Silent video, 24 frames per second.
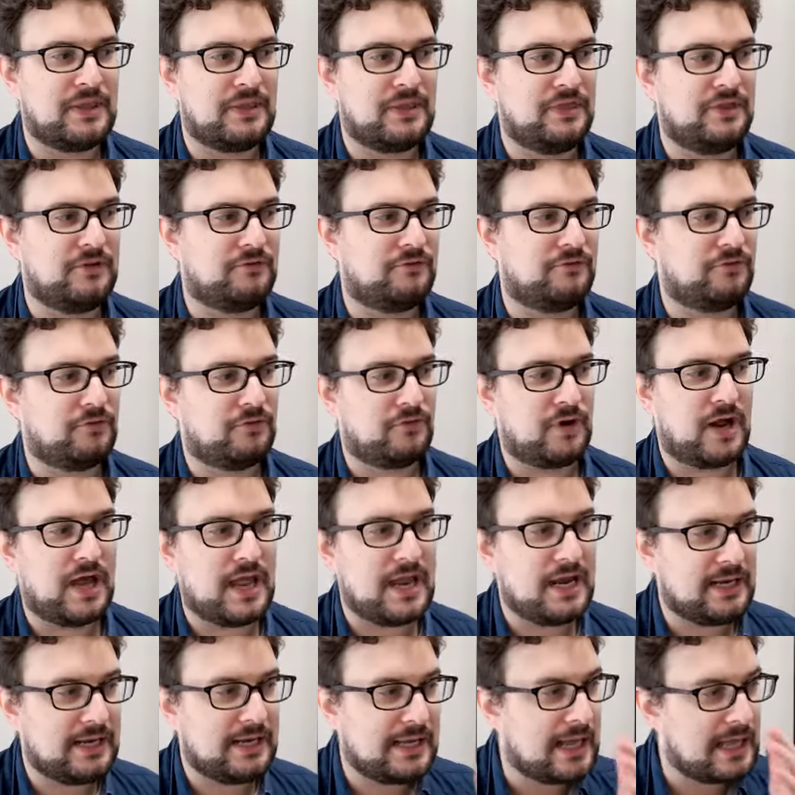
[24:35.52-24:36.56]
the
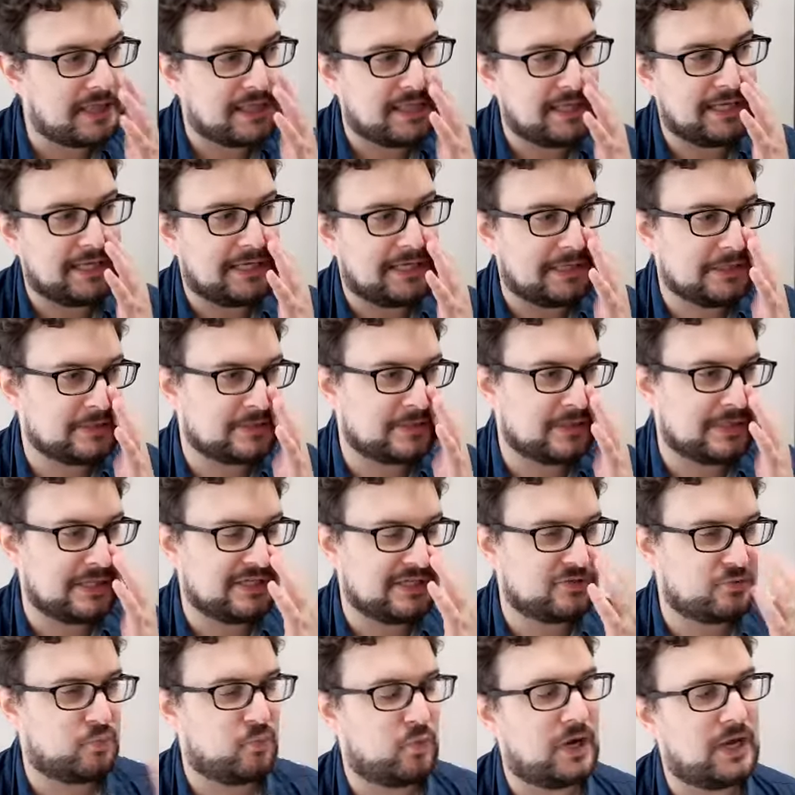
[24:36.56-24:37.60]
variety, I think, is
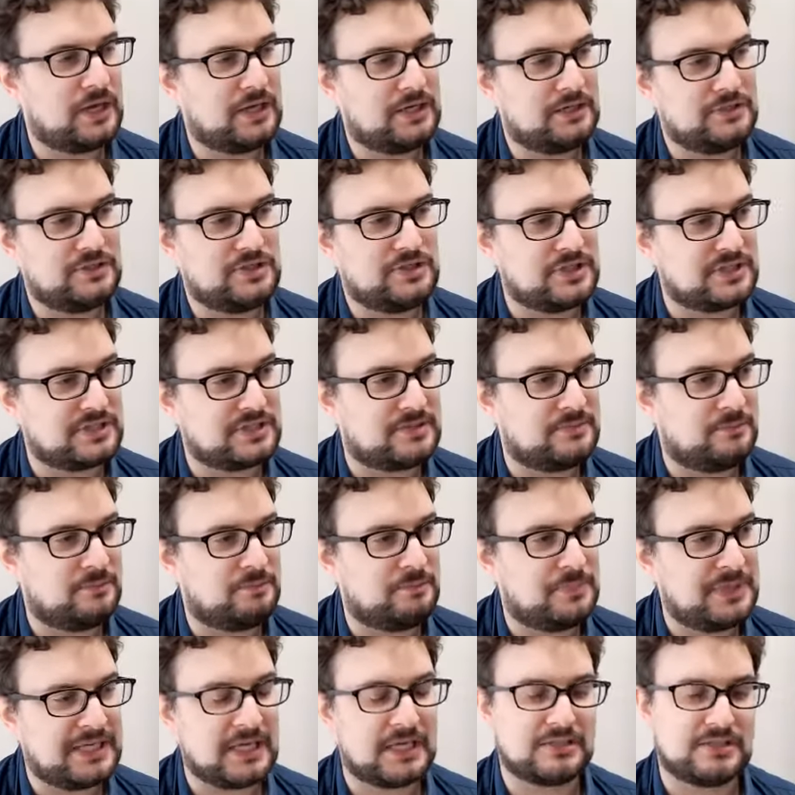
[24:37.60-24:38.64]
one, just
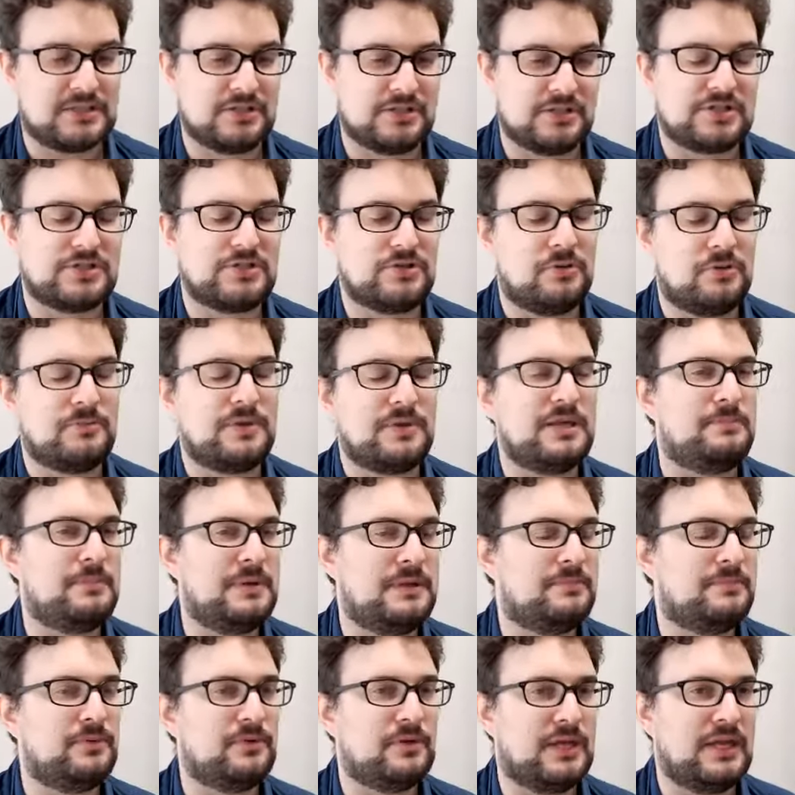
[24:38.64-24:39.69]
because there's so many
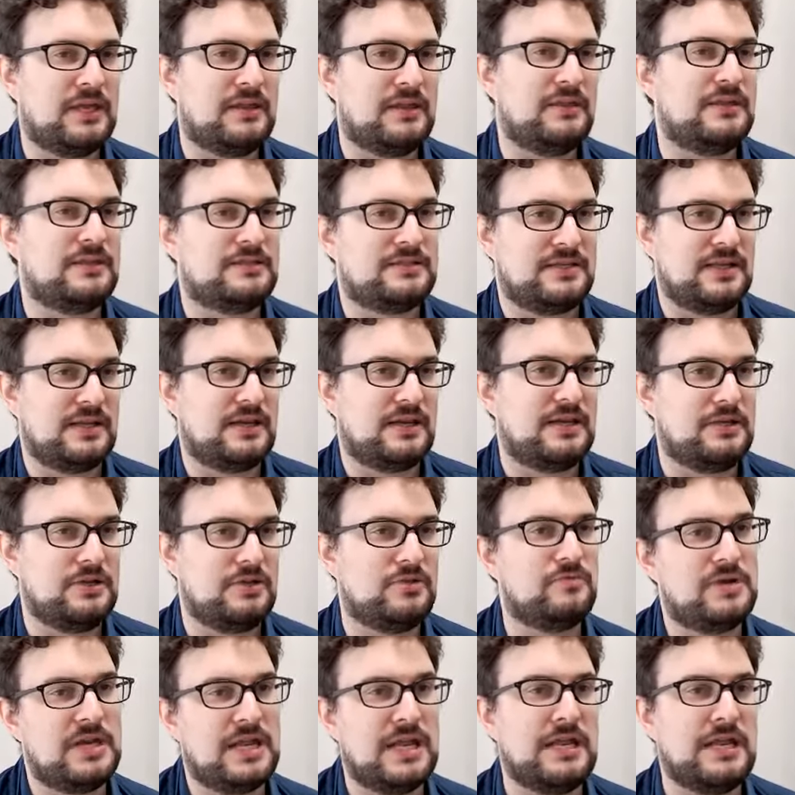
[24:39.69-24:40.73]
people in the city, you
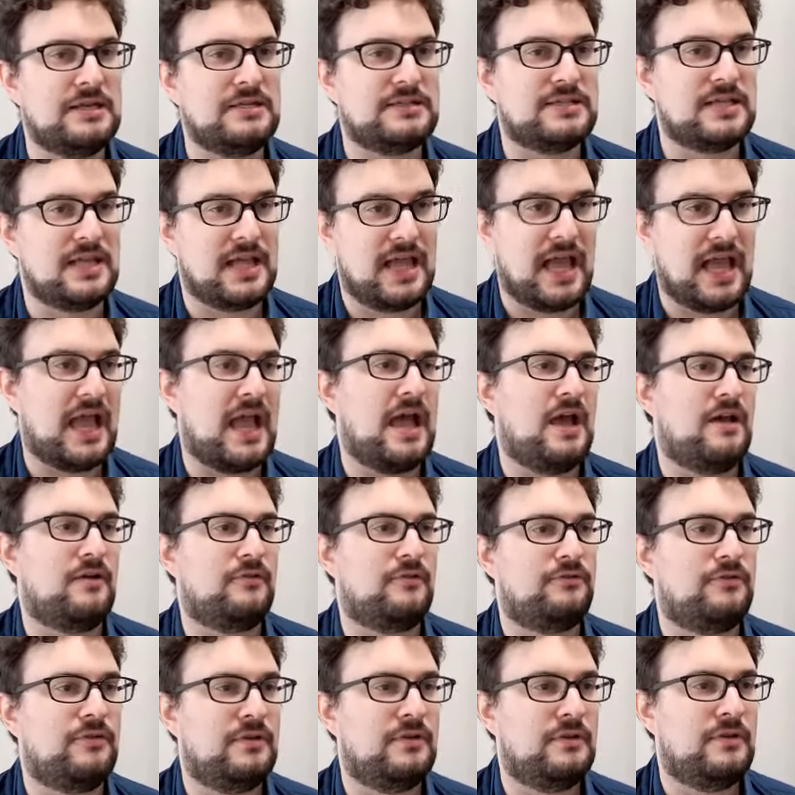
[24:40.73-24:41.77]
need to
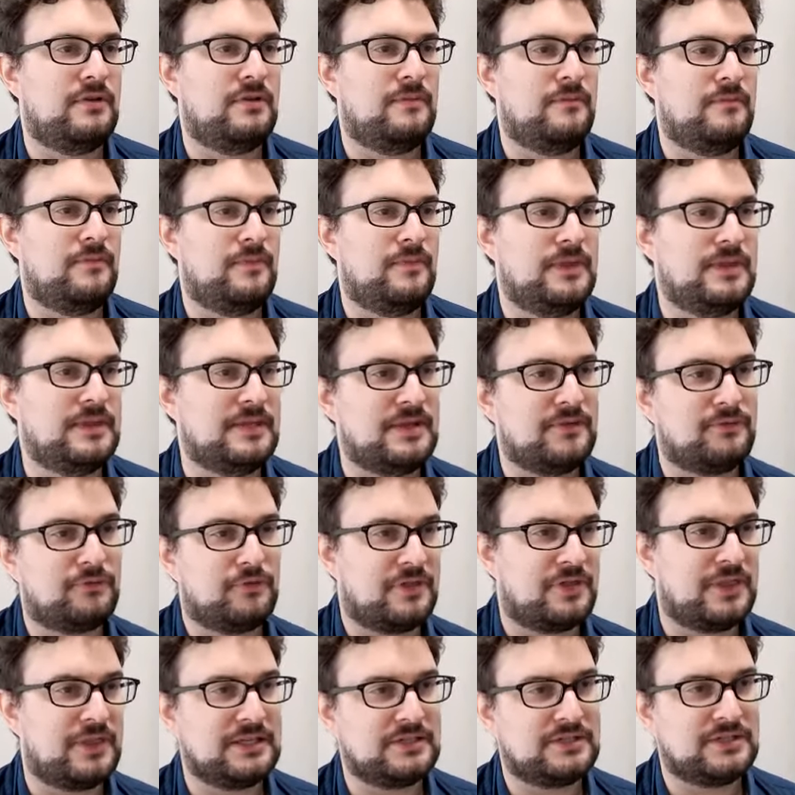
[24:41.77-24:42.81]
have
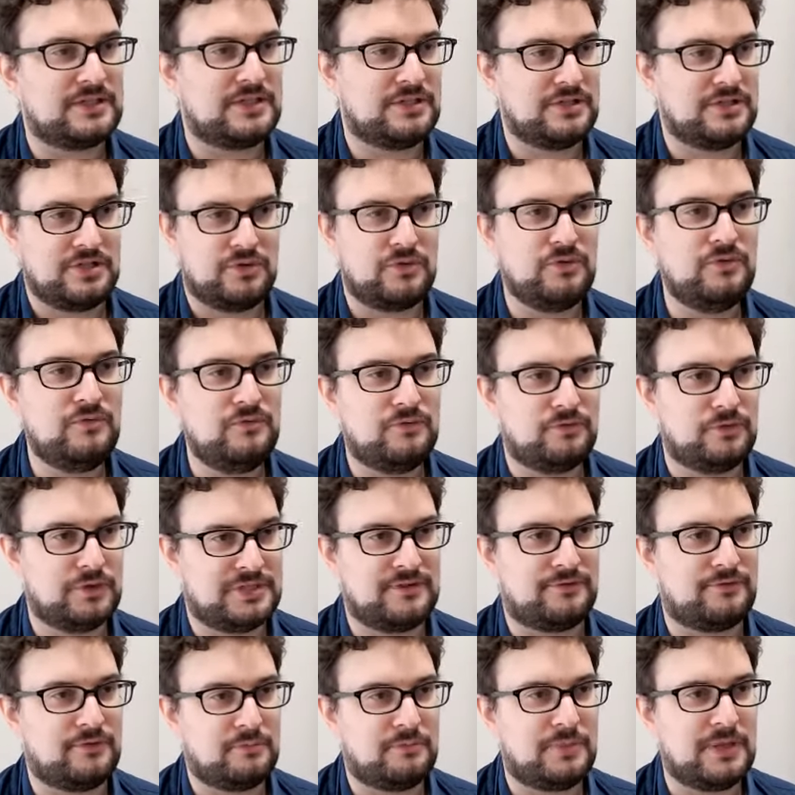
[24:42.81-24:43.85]
different things to do for
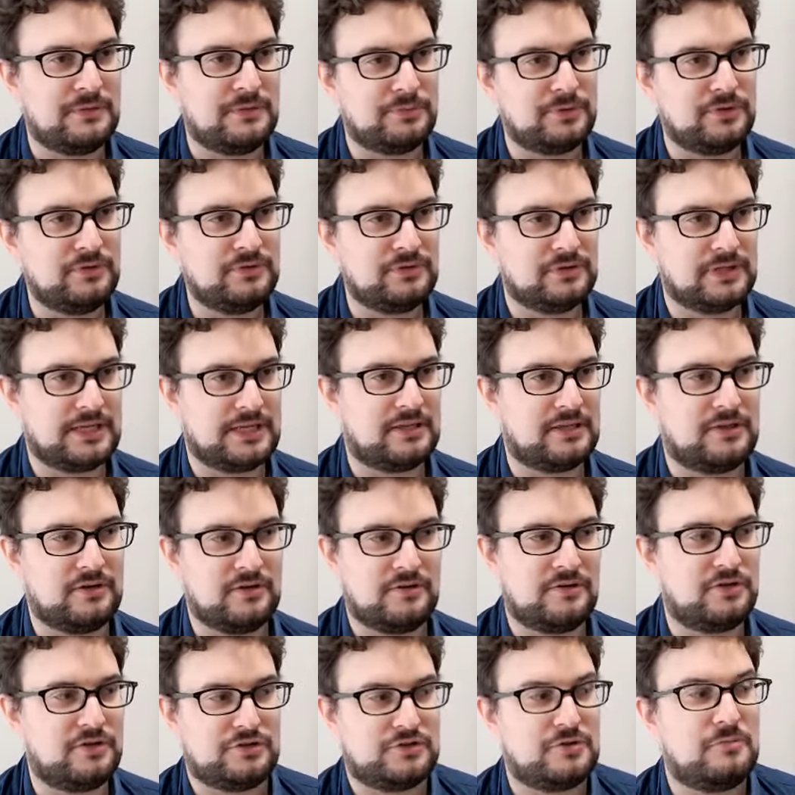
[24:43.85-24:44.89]
different people. Like
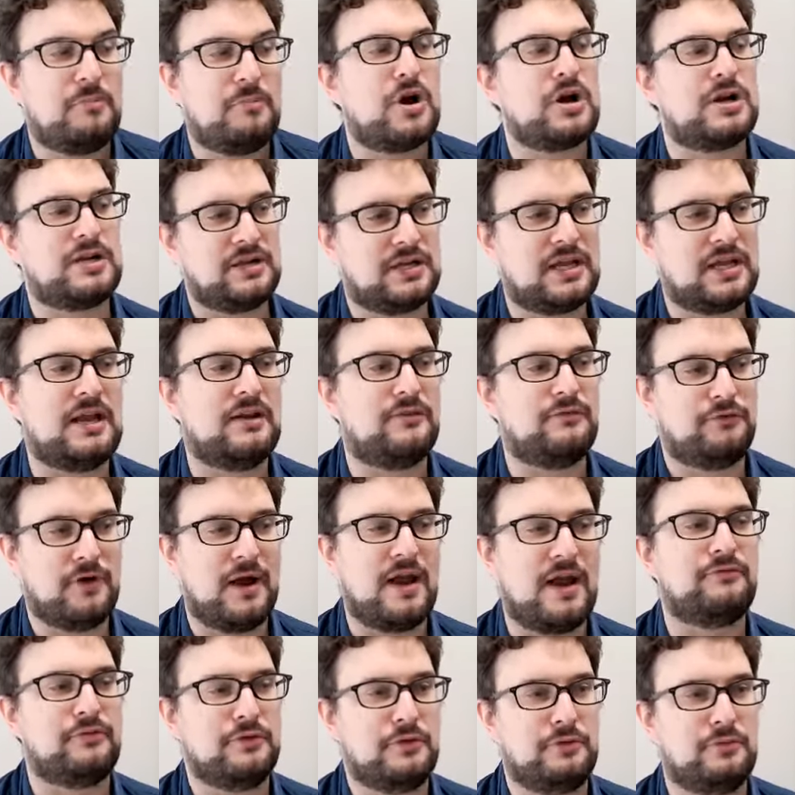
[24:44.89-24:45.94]
there's a market kind of for
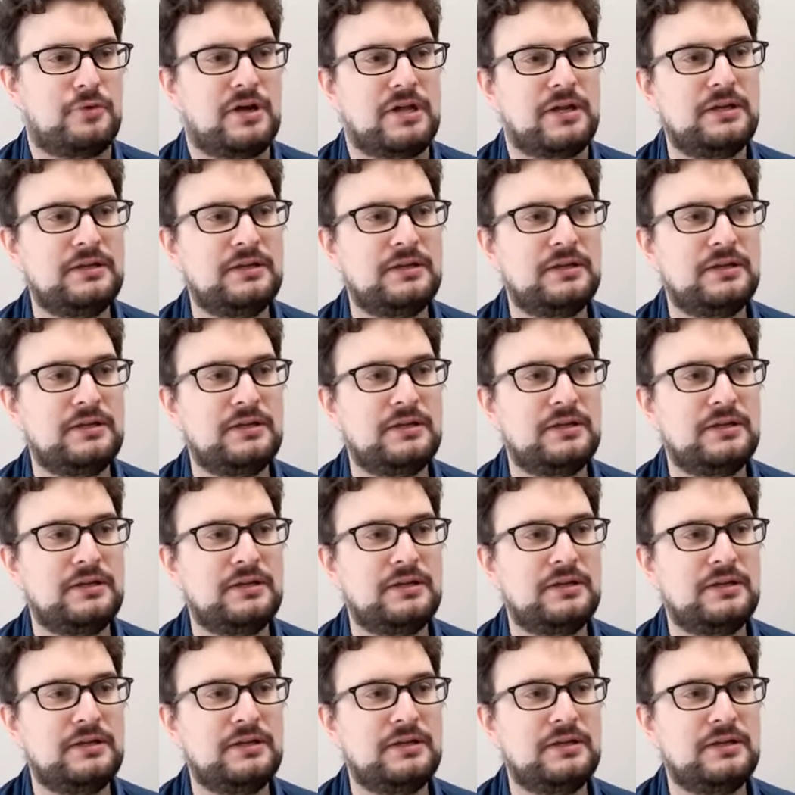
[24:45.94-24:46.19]
everyone